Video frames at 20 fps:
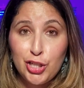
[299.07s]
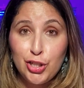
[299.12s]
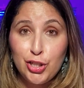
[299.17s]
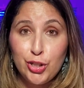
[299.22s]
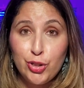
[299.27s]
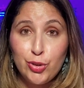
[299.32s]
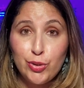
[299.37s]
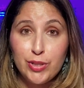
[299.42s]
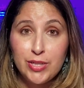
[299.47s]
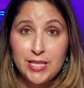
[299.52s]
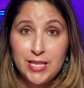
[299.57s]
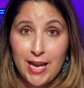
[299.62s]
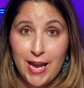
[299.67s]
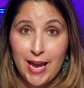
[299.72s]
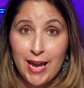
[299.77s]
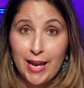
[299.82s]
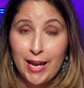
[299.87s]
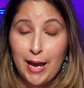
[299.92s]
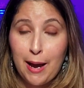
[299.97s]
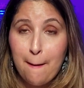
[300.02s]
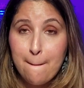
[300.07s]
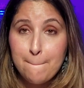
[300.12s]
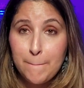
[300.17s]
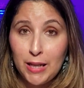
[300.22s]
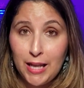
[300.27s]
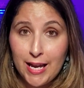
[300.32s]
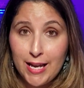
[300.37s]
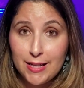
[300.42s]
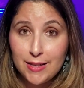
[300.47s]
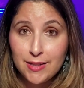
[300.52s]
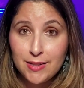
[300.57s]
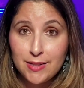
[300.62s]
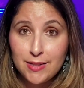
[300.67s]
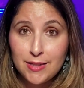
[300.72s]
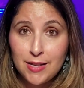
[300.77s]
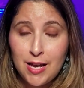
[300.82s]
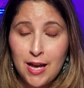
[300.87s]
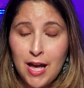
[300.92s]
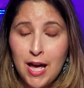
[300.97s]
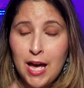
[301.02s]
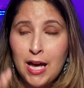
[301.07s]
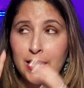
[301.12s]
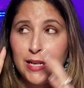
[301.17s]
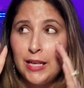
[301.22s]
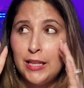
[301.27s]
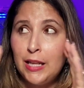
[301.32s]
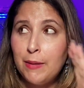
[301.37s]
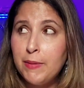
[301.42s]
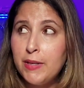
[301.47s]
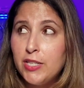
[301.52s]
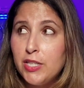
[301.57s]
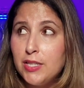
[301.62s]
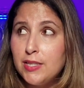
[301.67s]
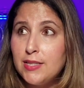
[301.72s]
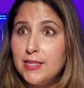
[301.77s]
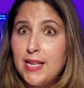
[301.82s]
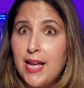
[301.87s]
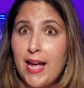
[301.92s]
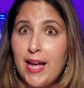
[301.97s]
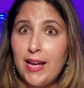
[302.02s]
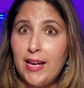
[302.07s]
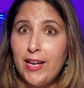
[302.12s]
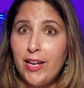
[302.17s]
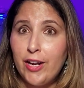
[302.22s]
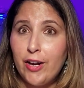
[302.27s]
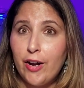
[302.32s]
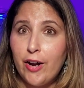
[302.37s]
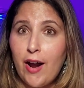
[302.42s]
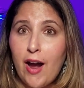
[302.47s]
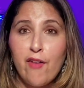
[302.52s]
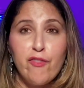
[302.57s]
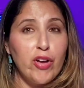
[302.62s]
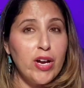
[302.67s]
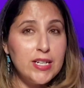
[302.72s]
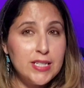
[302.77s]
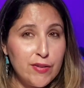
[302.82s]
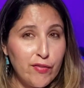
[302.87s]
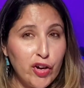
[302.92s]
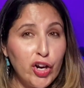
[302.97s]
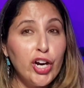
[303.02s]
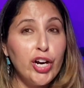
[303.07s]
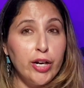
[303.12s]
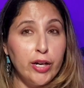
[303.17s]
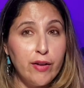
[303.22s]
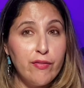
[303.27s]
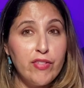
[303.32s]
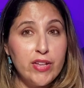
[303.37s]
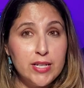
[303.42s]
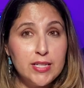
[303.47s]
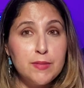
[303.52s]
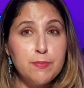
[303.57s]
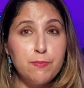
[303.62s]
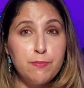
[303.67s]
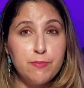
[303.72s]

to take place. Now, let me just say here, have you guys ever heard of this